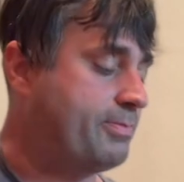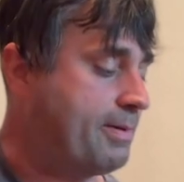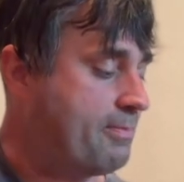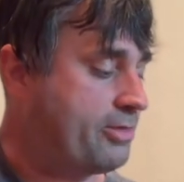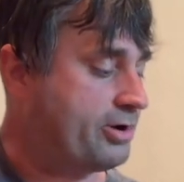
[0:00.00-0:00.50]
my
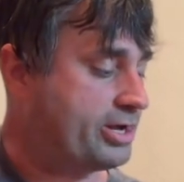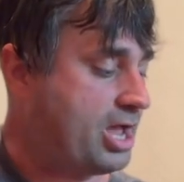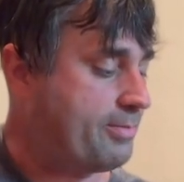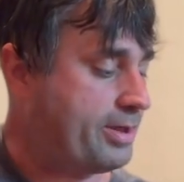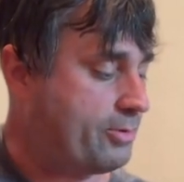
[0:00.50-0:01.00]
mother had
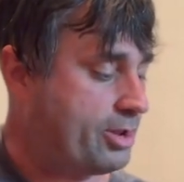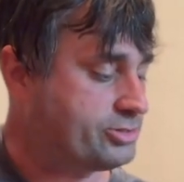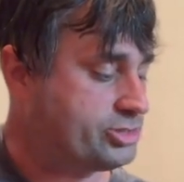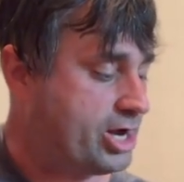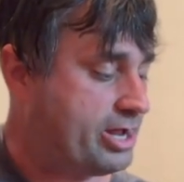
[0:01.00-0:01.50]
got me when I was a
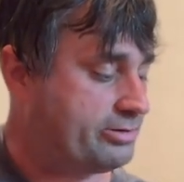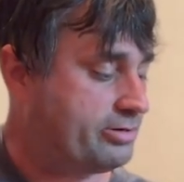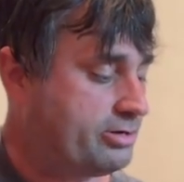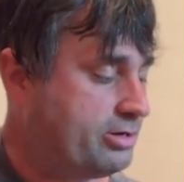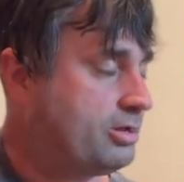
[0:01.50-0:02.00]
child.
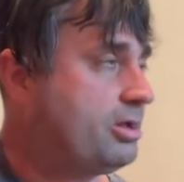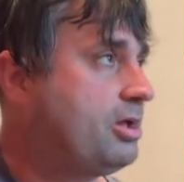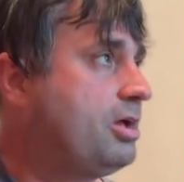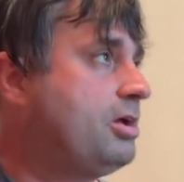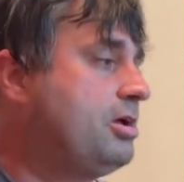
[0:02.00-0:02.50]

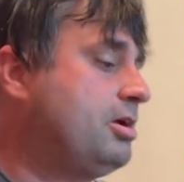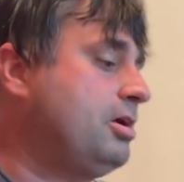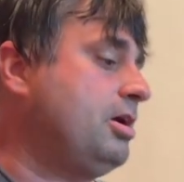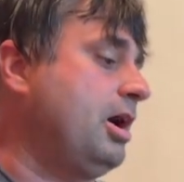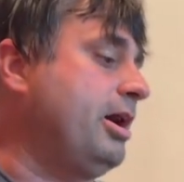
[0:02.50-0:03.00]

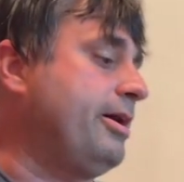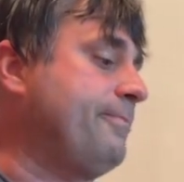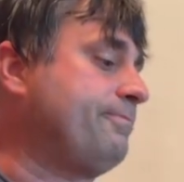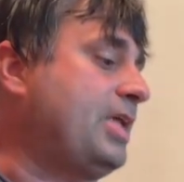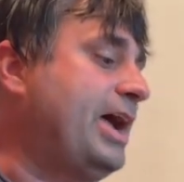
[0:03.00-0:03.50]
I
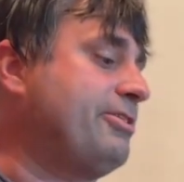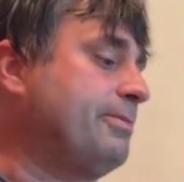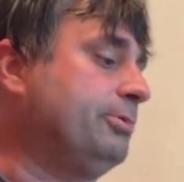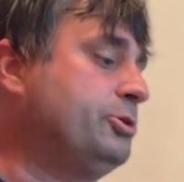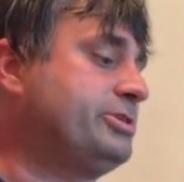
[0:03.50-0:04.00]
ended up
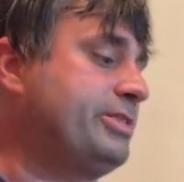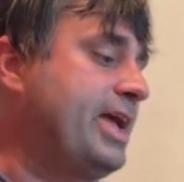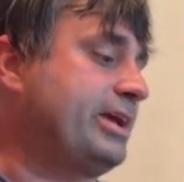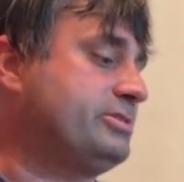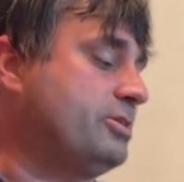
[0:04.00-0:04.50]
losing
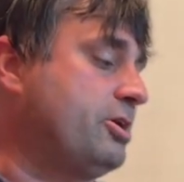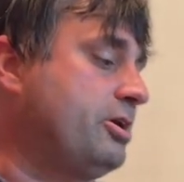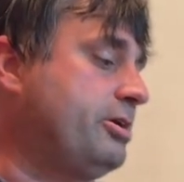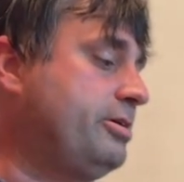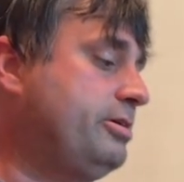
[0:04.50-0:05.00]
that
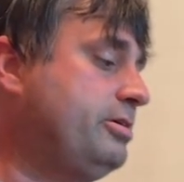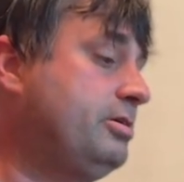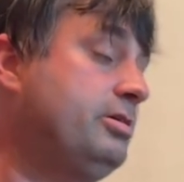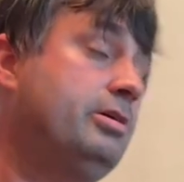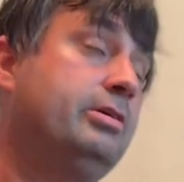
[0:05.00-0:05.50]
guitar
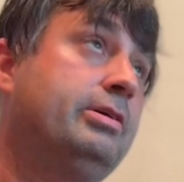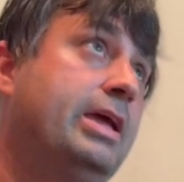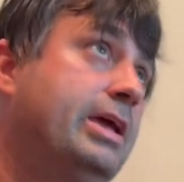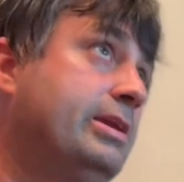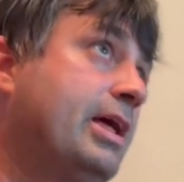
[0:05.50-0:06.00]

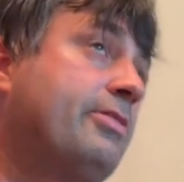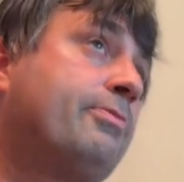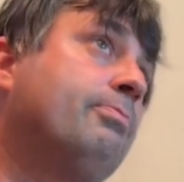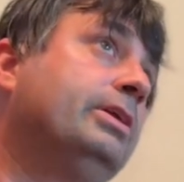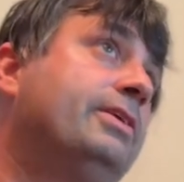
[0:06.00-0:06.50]
in, I
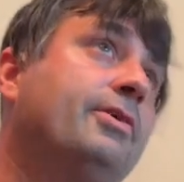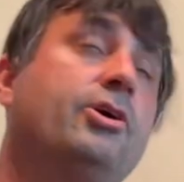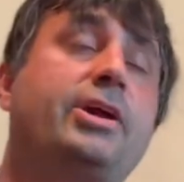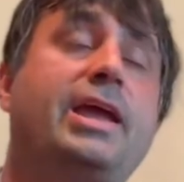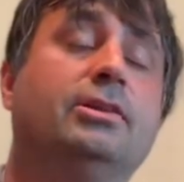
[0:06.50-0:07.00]
believe,
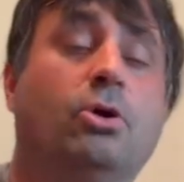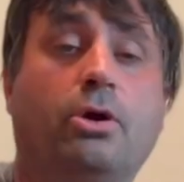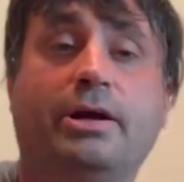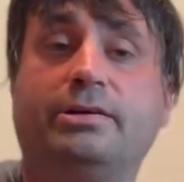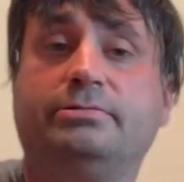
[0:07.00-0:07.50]
Hurricane
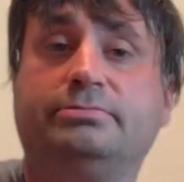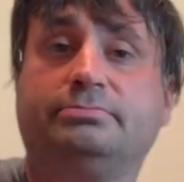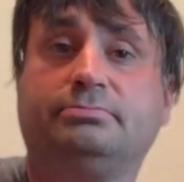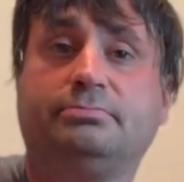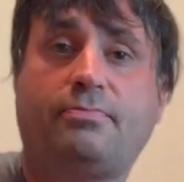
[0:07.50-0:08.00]
Laura,
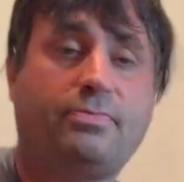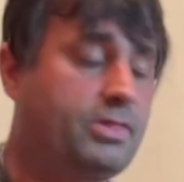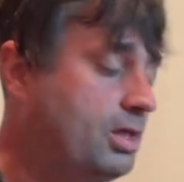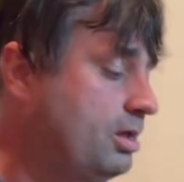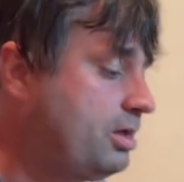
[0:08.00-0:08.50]

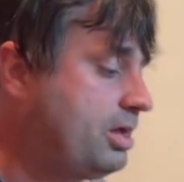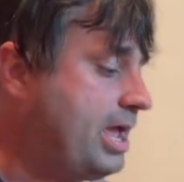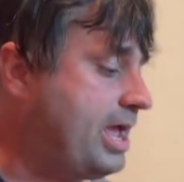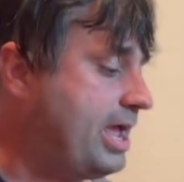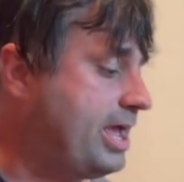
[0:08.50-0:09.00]

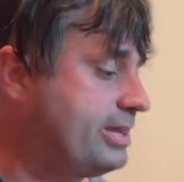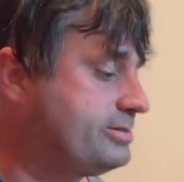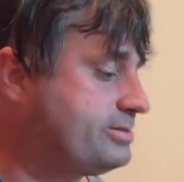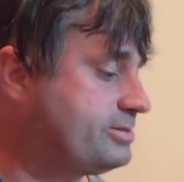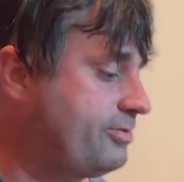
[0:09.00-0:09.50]
and
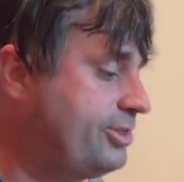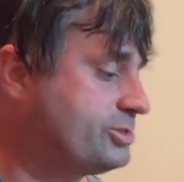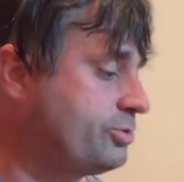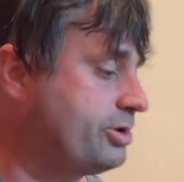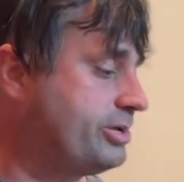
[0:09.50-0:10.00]
this
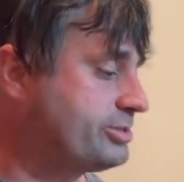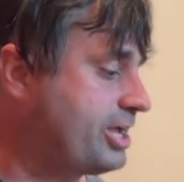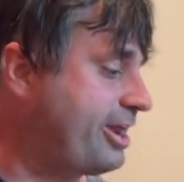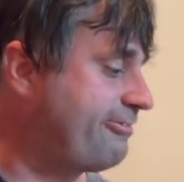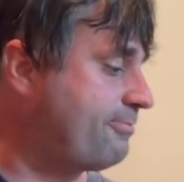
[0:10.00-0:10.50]
was
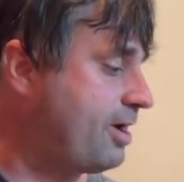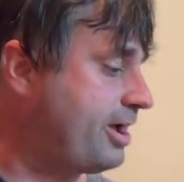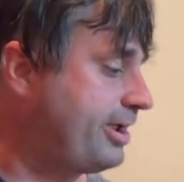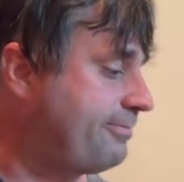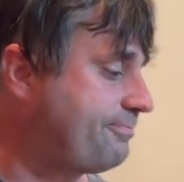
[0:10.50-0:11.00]
kind of my